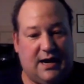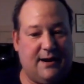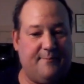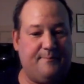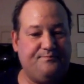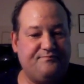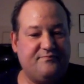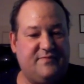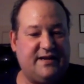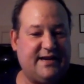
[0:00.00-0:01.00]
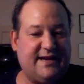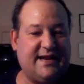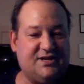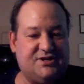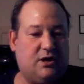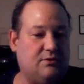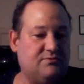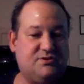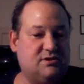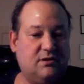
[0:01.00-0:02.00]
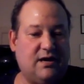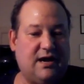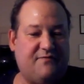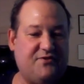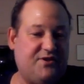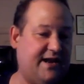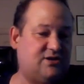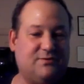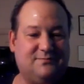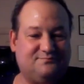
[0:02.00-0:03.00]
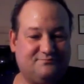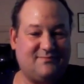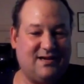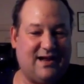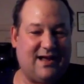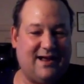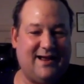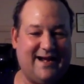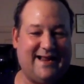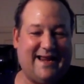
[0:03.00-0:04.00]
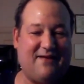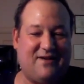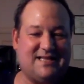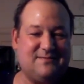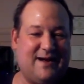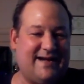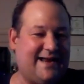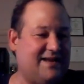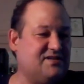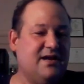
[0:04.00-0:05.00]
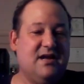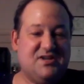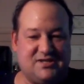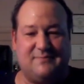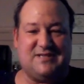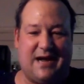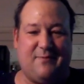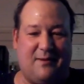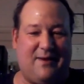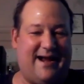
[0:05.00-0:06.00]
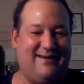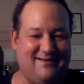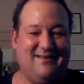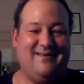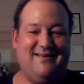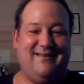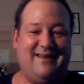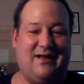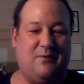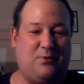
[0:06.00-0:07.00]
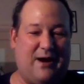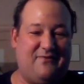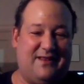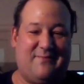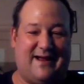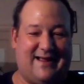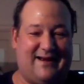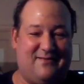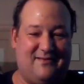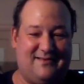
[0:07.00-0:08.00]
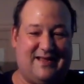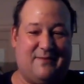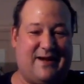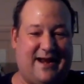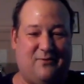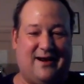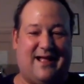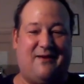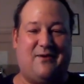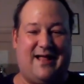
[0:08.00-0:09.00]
than Indiana Jones for the next one. And again, I've got some ideas. Sometime I might, privately might kind of tell you, but I don't